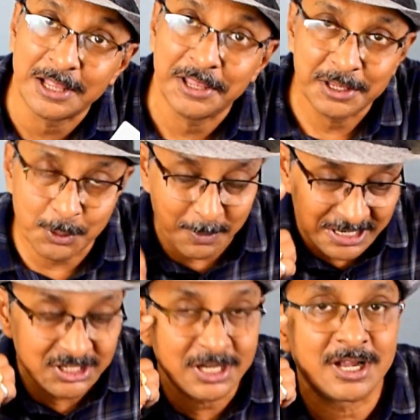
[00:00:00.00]
You
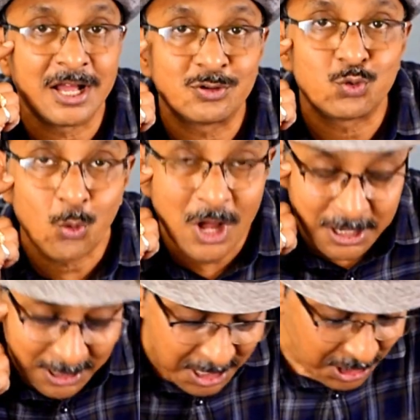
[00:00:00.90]
mentally count 1,
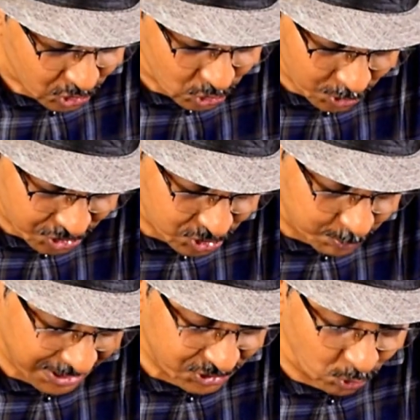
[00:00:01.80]
so it is
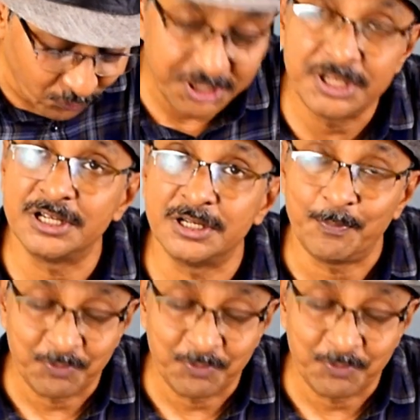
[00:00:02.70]
placed over here.